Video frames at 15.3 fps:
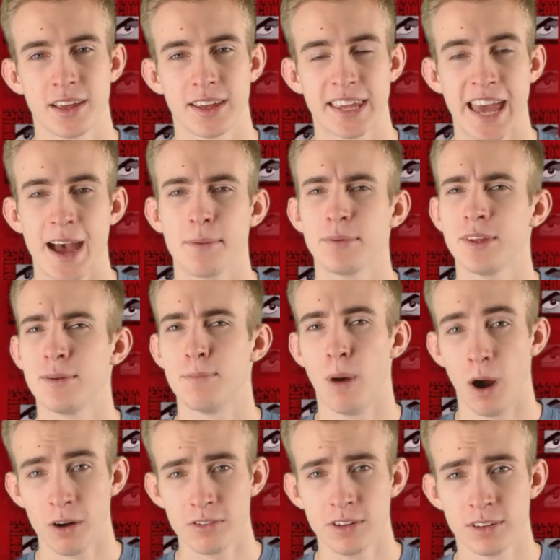Captain
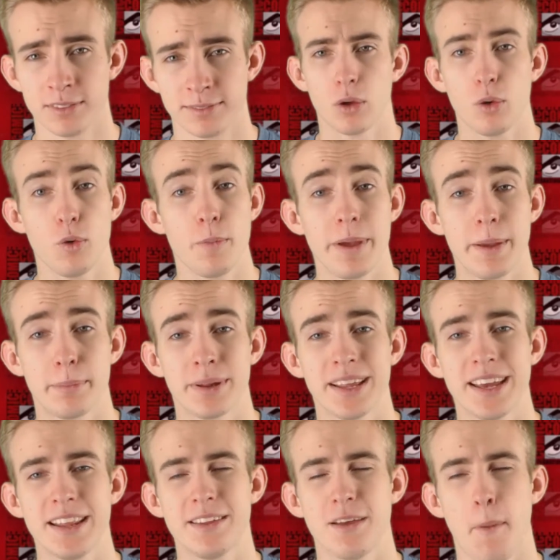Marvel, who will be
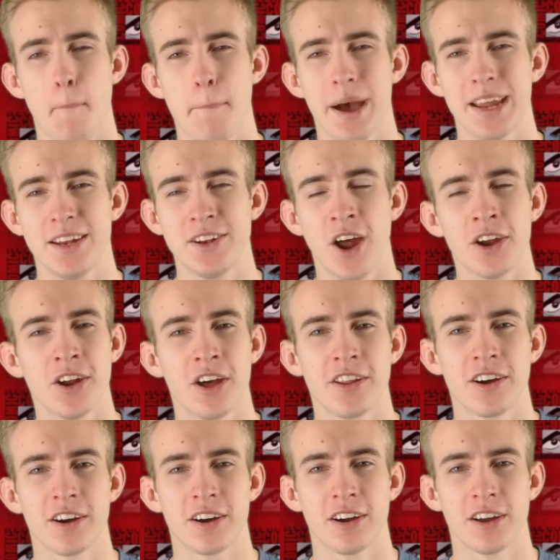played by none
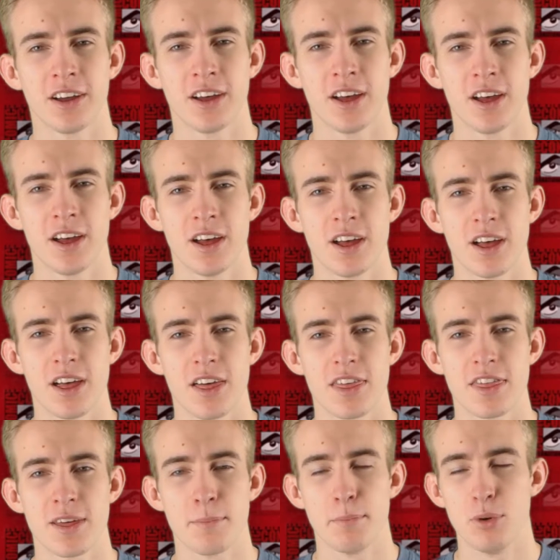other
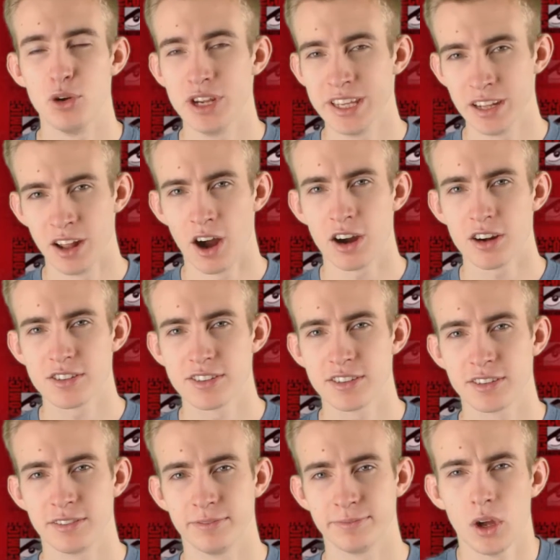than Brie
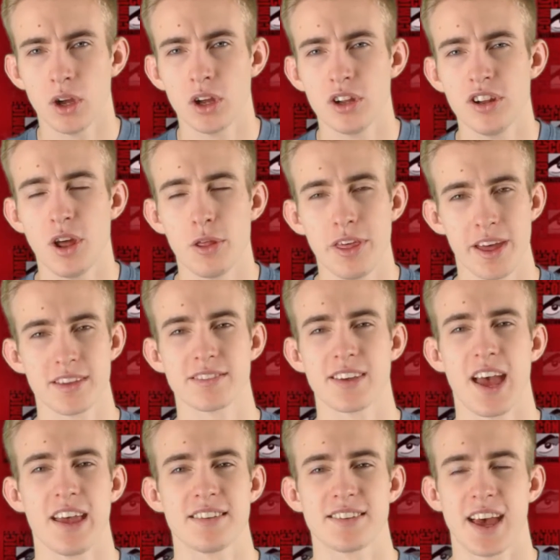Larson. Now this
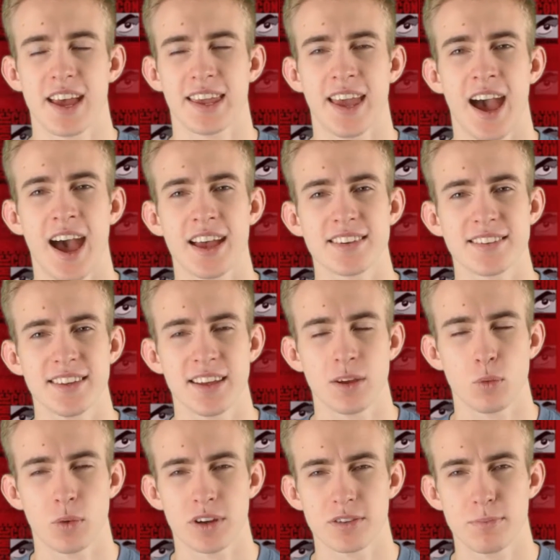is a casting
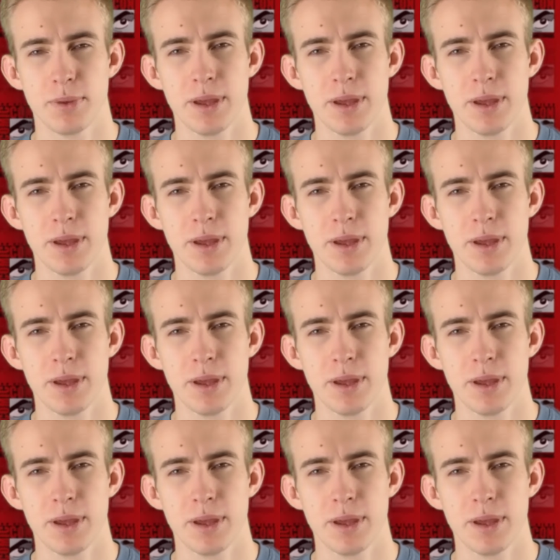which